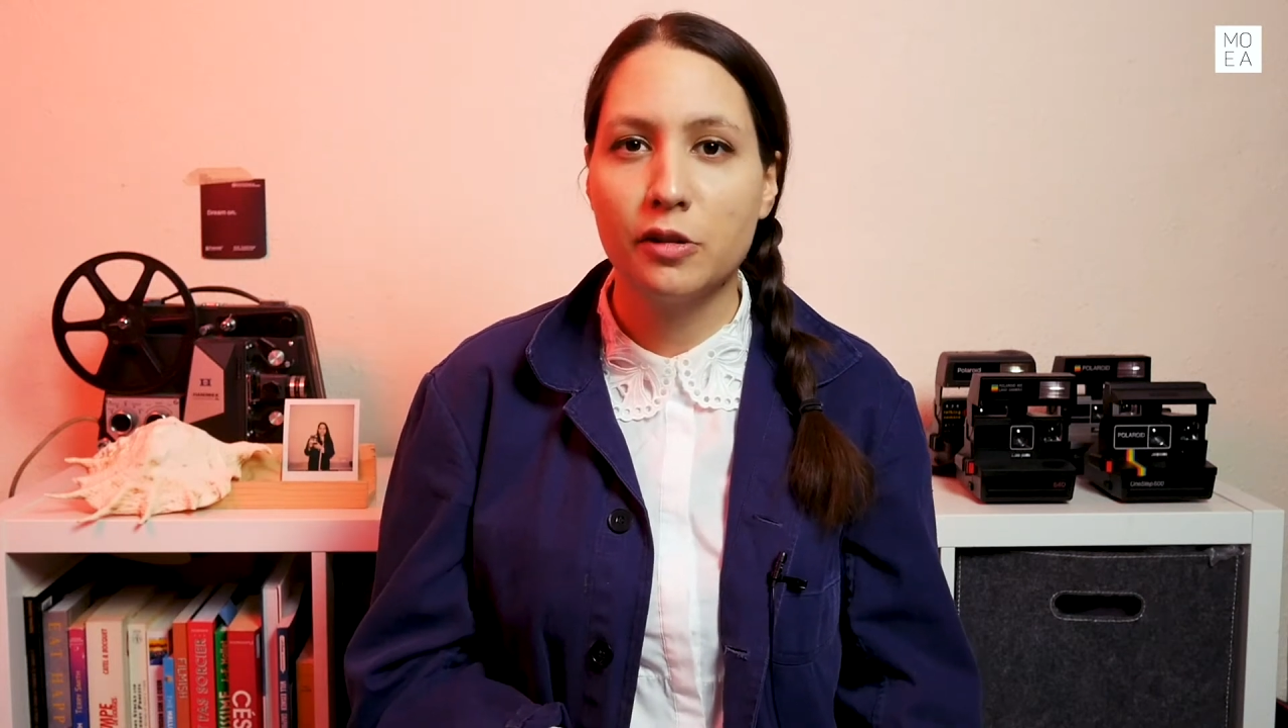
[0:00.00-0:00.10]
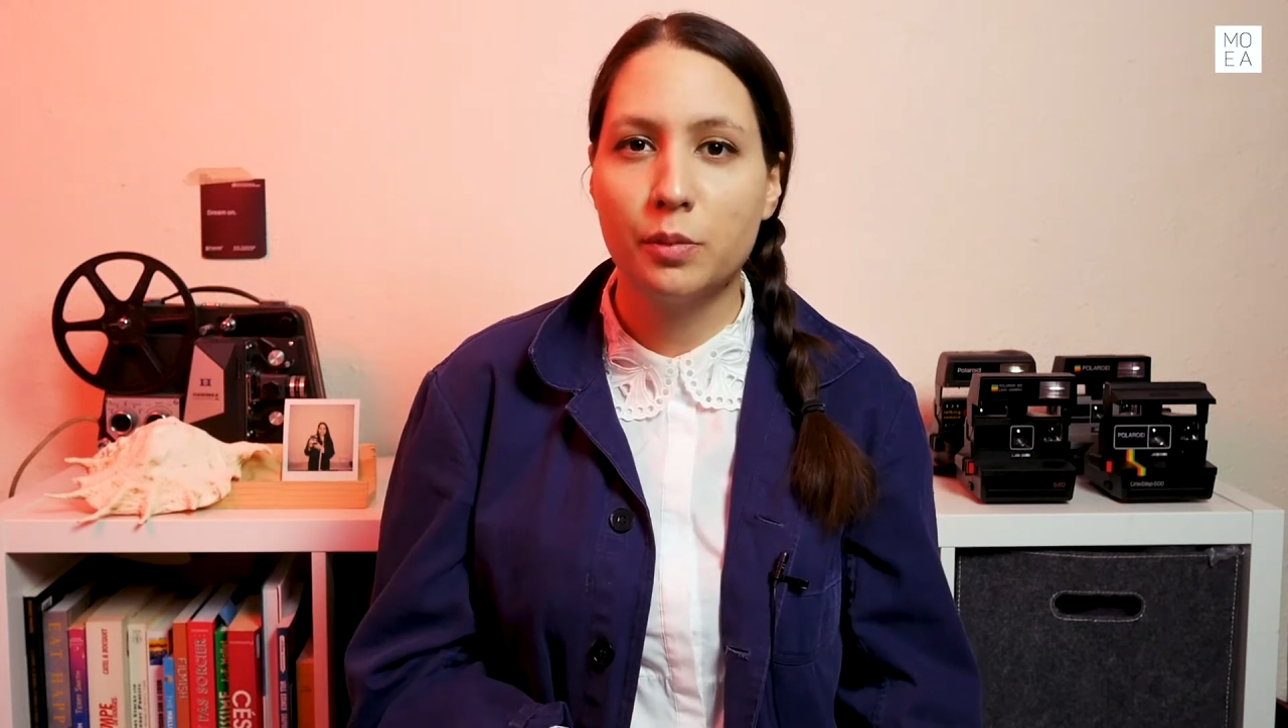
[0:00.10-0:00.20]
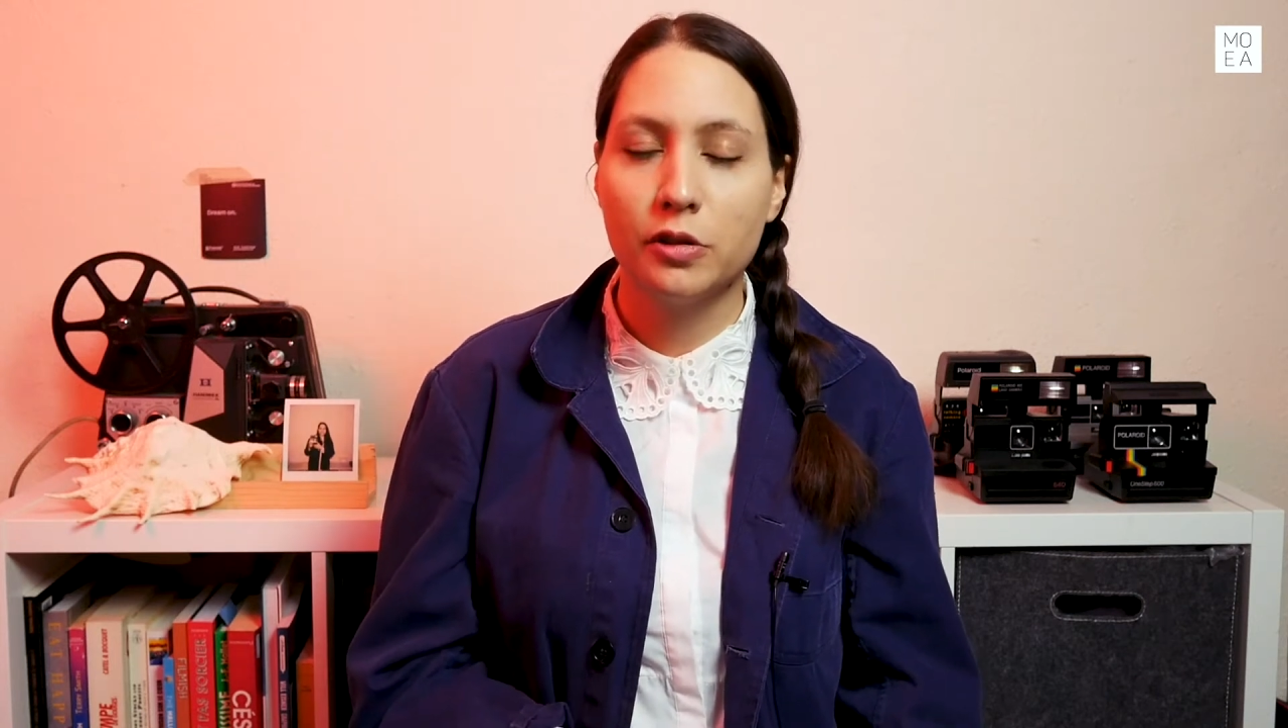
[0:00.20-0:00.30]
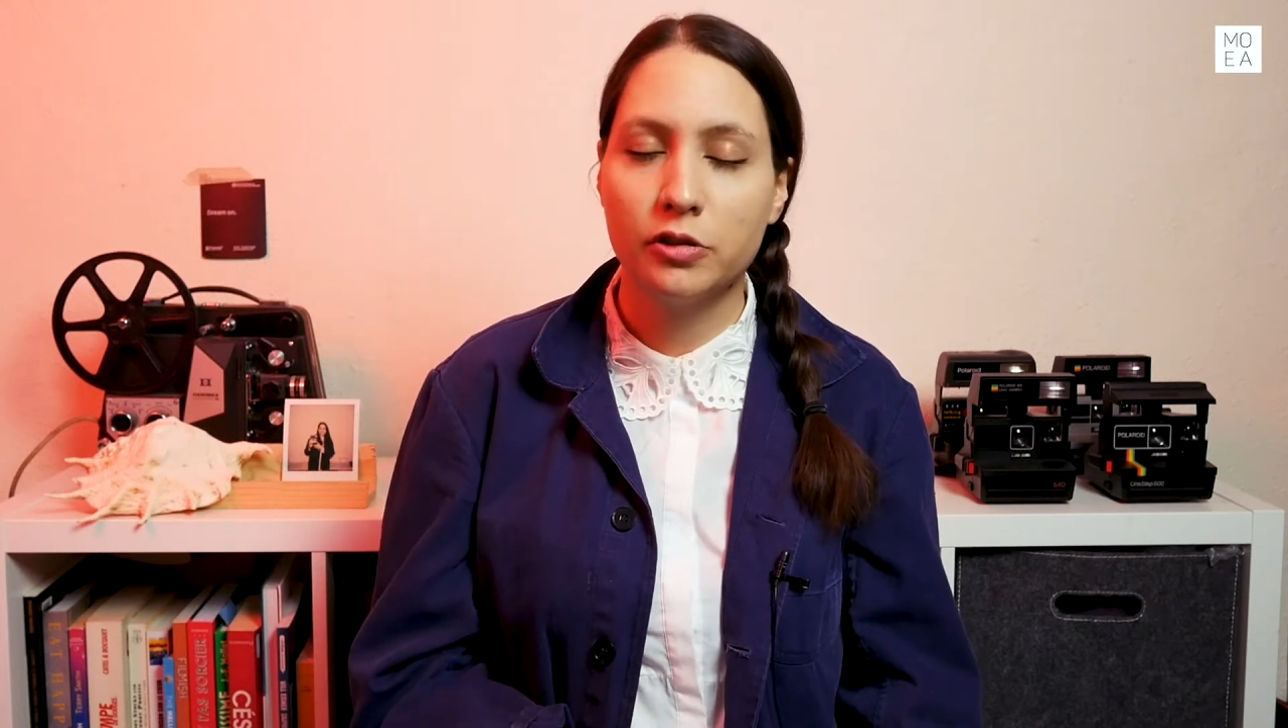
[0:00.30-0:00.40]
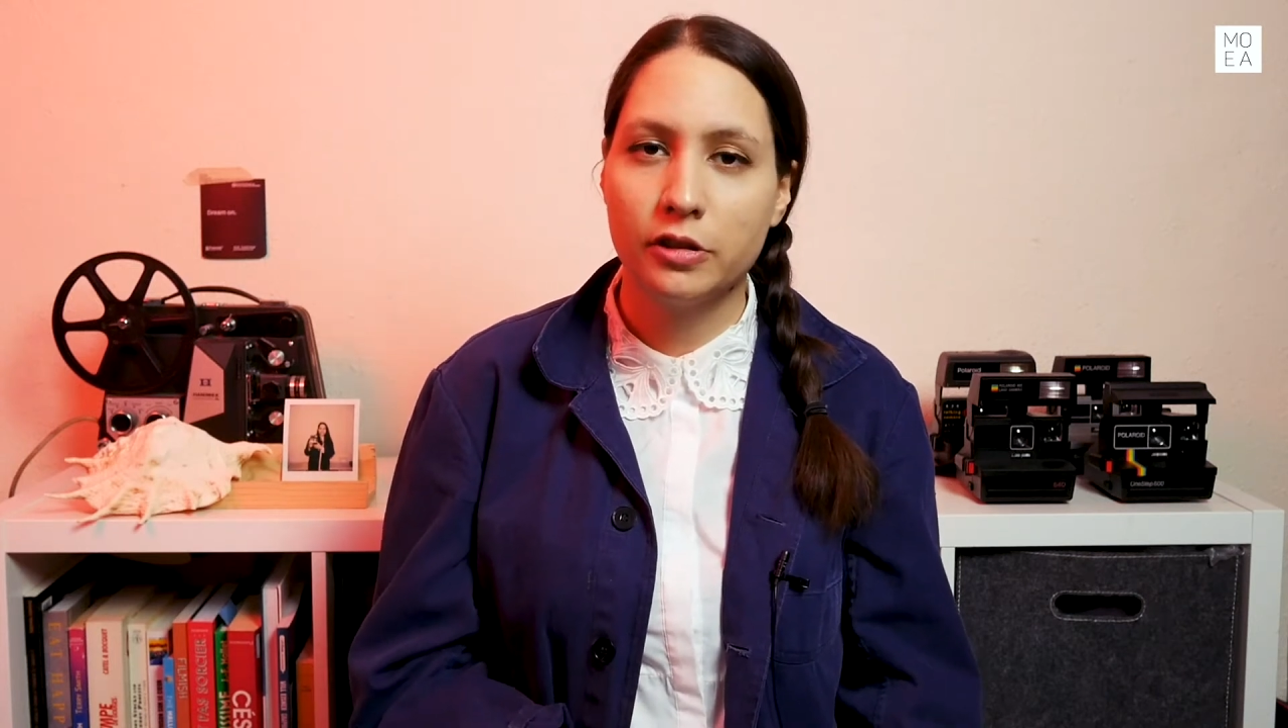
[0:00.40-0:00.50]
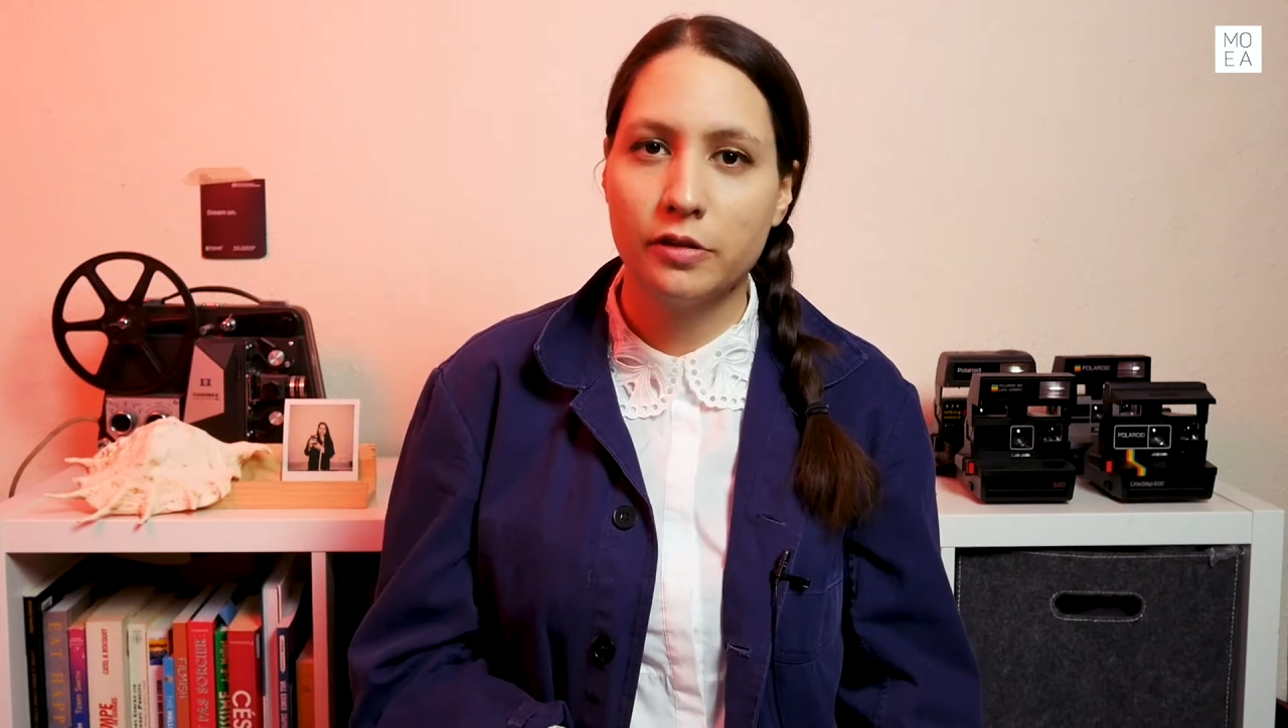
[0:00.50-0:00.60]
a portrait